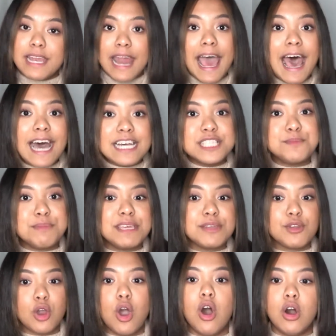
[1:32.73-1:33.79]
it has
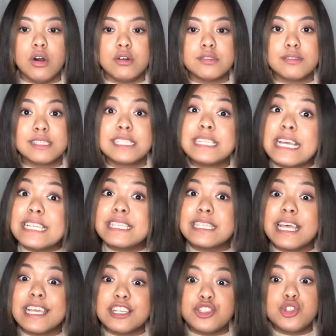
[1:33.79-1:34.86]
been called. States
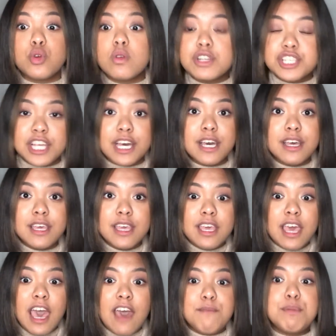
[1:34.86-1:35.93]
like Georgia
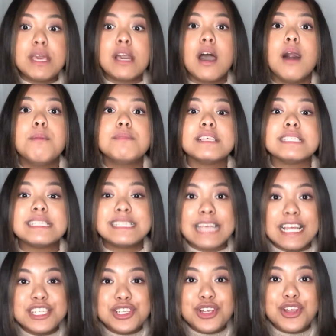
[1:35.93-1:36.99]
have become the
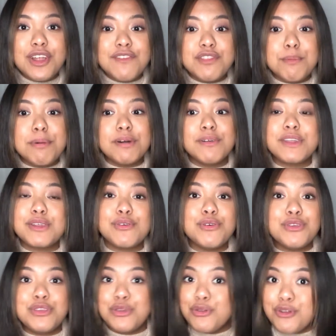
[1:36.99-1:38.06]
center of the political
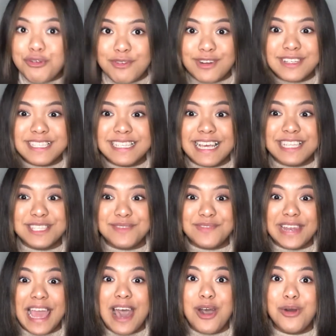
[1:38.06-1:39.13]
universe as of
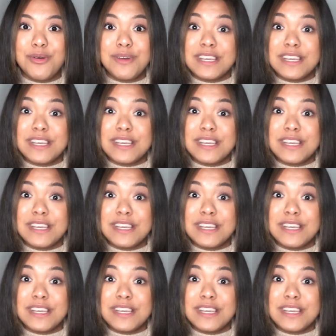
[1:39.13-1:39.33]
now,